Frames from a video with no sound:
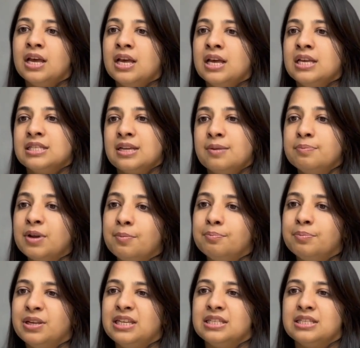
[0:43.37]
Some
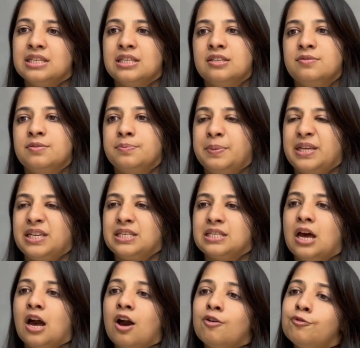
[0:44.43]
companies in this space
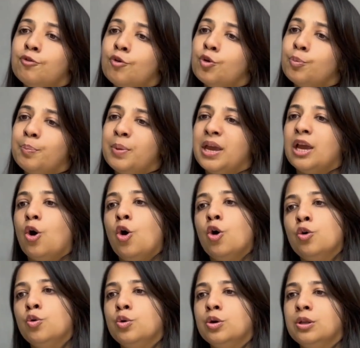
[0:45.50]
are PhonePe or
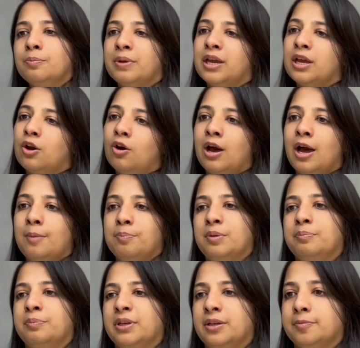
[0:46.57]
Google Pay or Apple
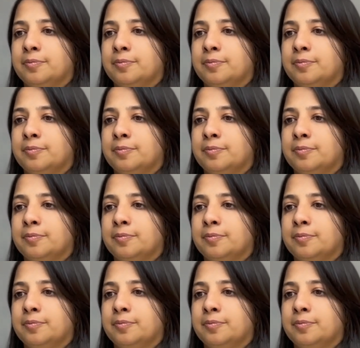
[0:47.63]
Pay.